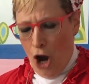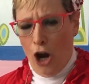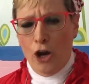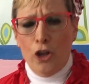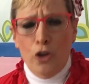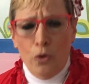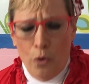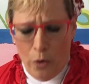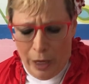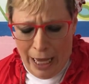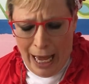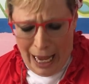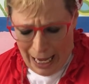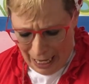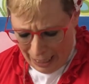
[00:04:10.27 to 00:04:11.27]
Are you
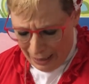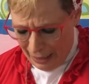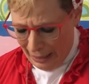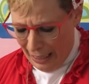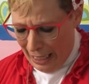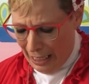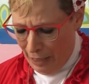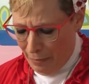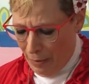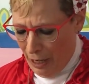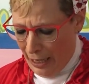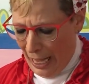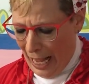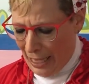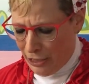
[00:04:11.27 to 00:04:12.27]
okay? The
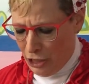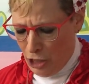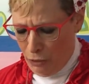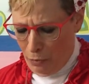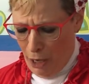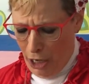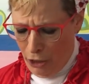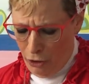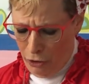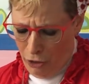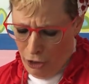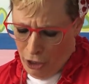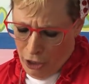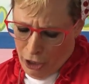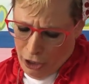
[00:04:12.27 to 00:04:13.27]
ladybug asked the spider.
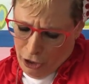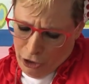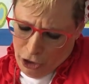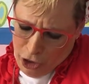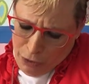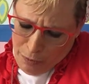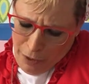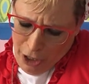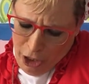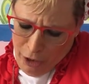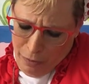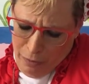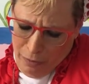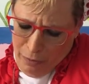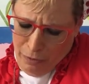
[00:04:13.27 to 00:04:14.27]
The
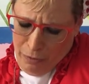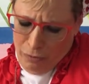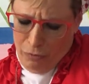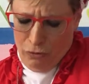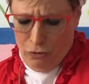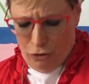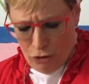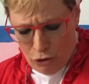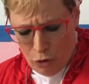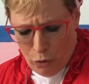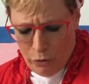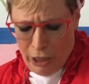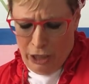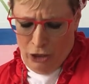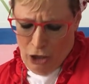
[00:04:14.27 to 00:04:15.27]
spider
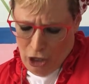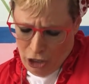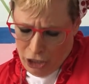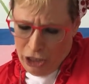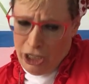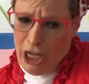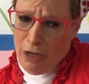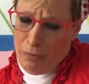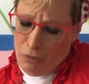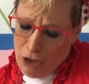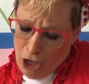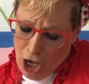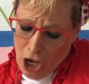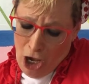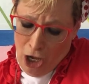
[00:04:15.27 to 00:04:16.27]
slowly nodded his head.
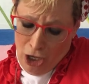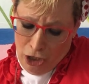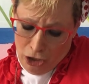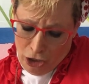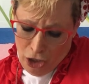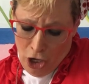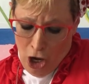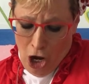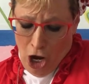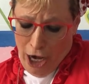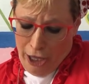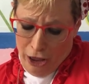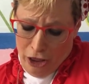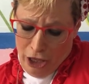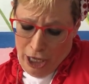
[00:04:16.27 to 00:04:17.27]
Yes,
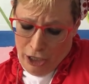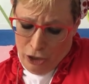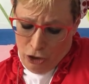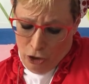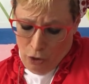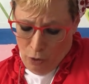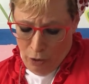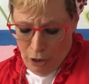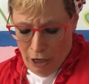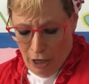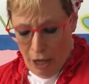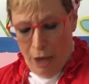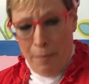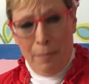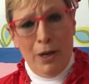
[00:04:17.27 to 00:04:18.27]
I think so.
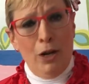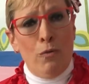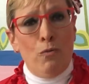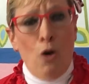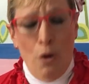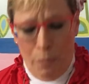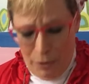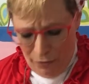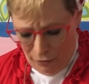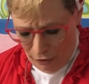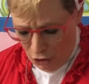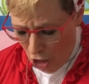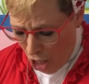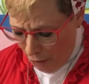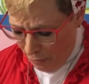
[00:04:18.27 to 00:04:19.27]
But it won't be
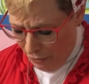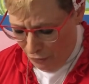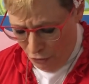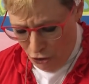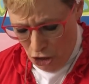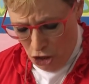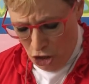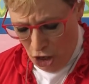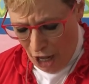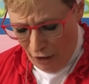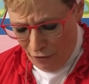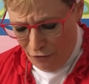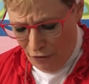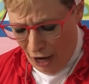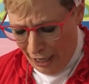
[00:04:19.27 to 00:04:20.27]
long before the
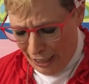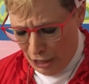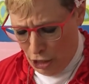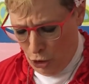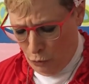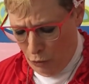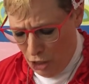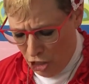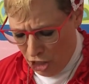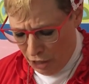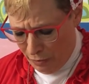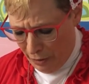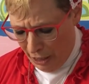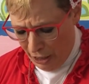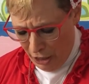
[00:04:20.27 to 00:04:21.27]
child finally
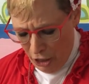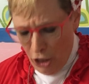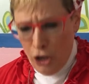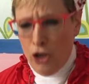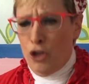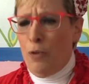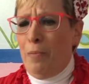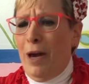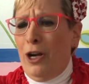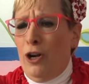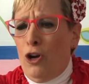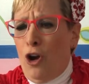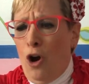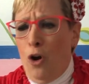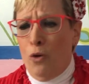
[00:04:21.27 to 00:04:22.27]
squishes me. You
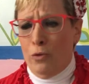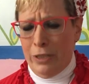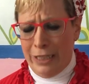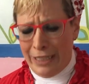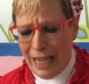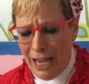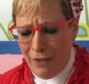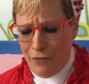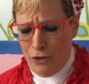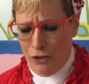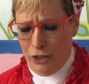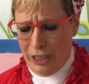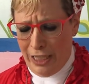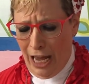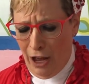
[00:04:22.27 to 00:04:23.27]
better go save
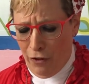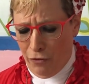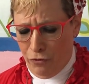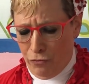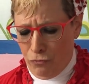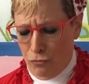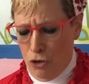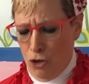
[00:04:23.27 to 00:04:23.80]
yourself.